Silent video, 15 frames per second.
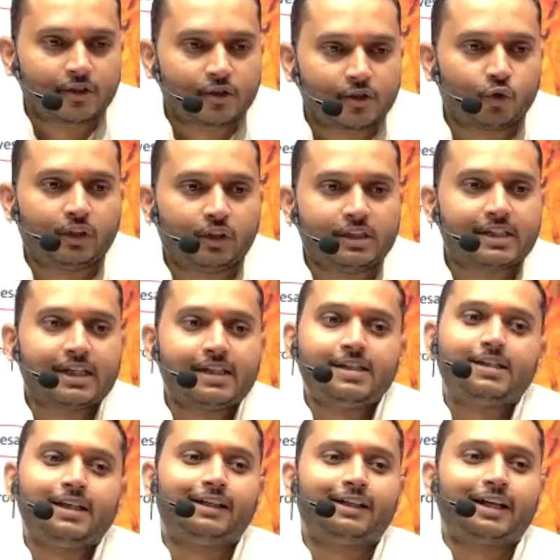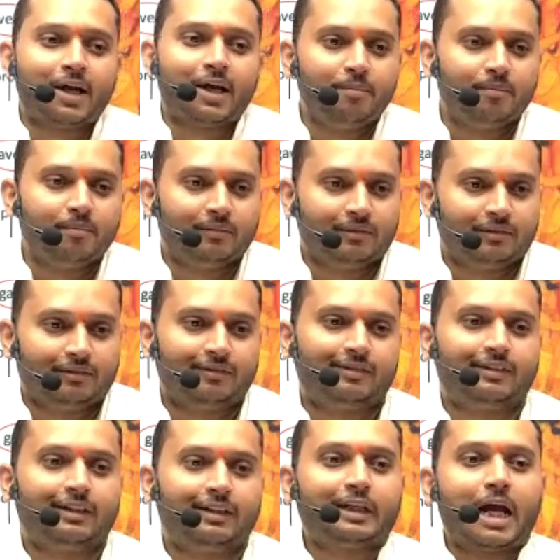So the sunset time,
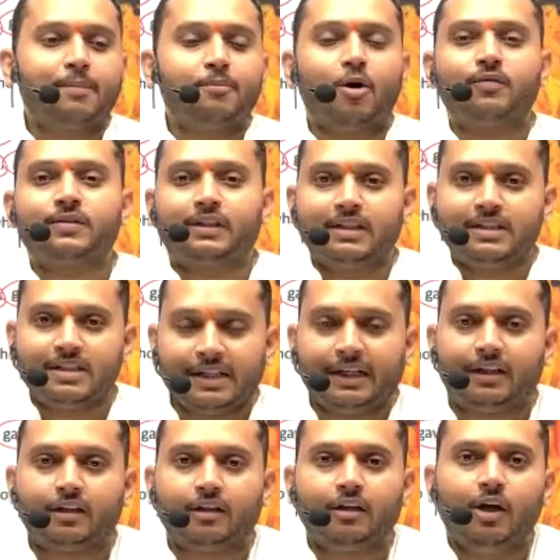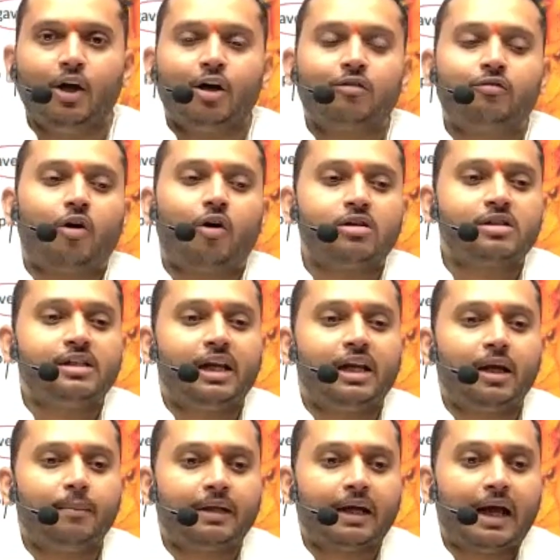the time of sunset, was
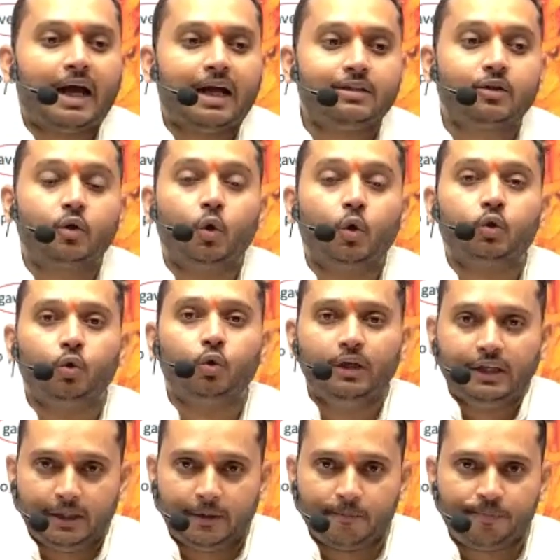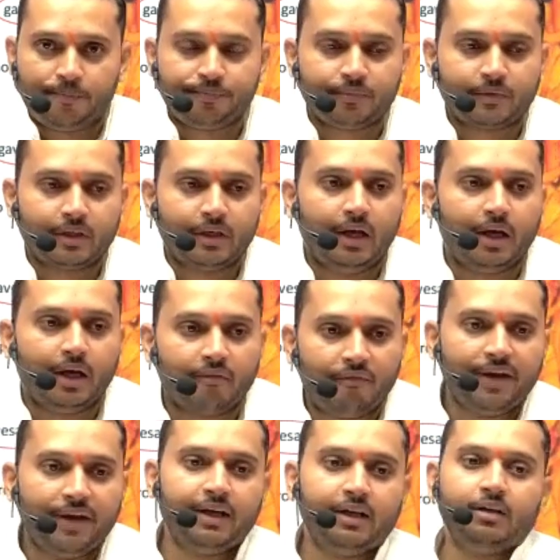named as Godhuli,
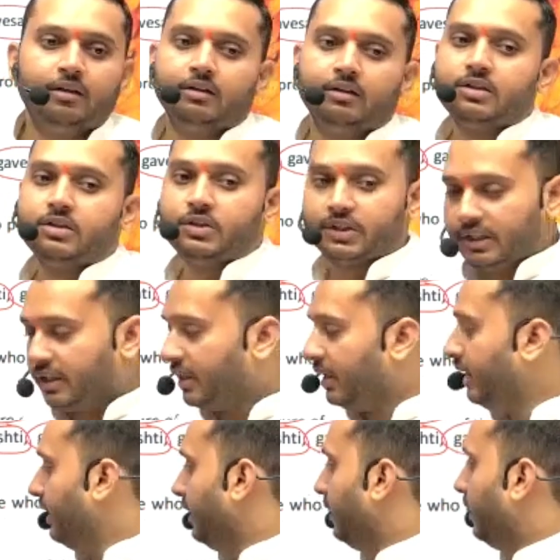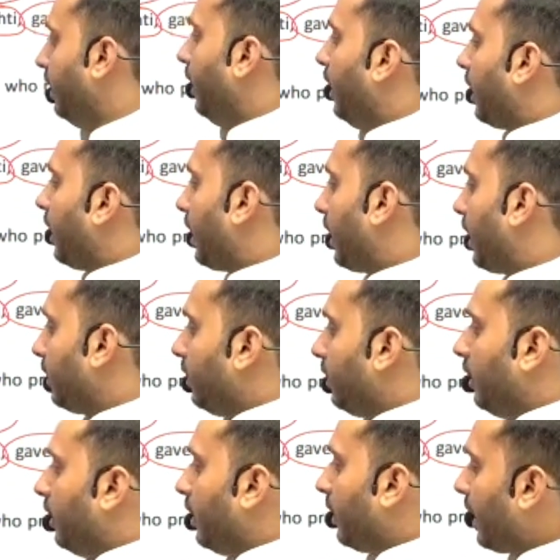when generally
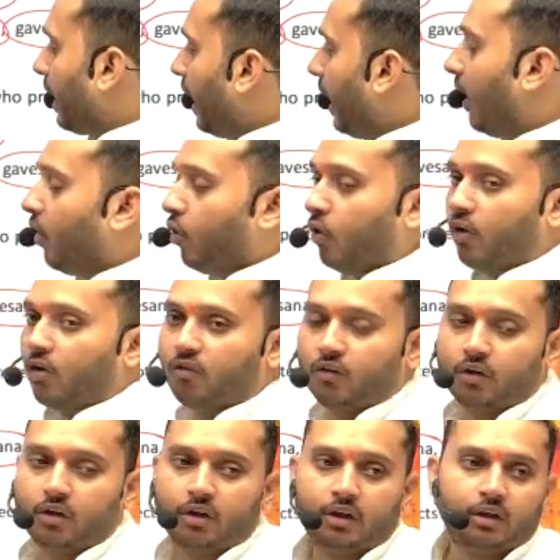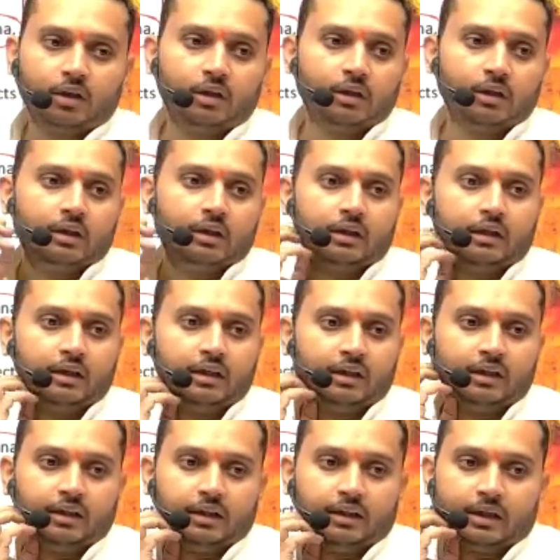cow,
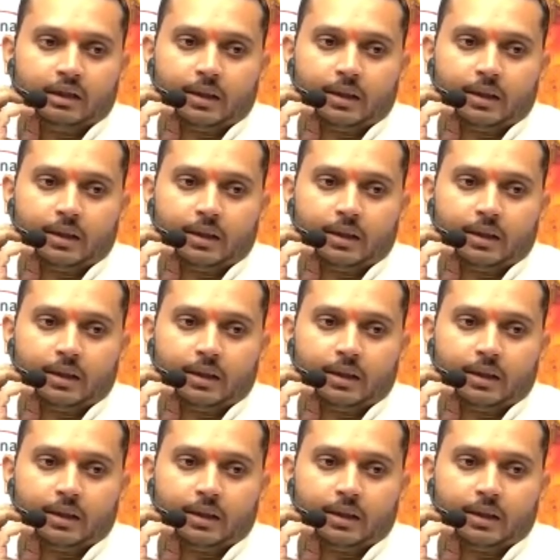uh,